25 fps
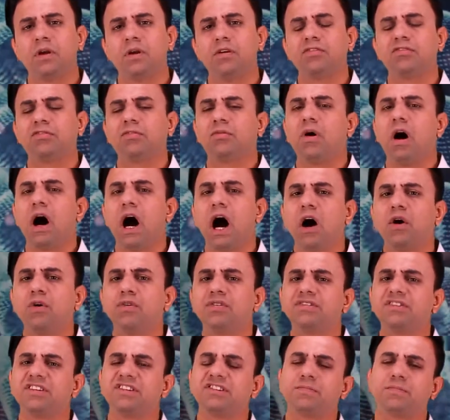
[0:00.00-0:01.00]
So how
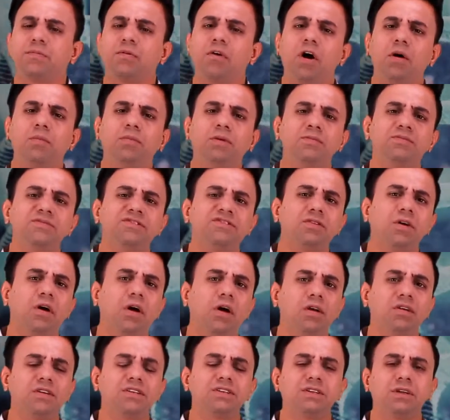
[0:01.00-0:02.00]
is this problem
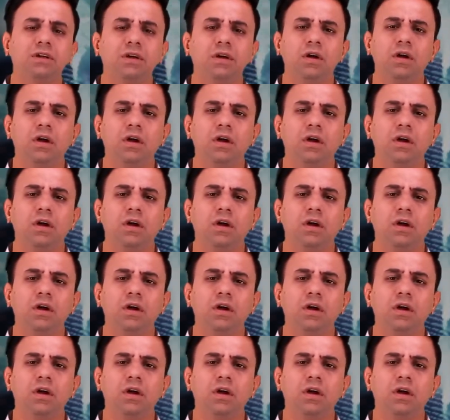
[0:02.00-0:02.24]
solved?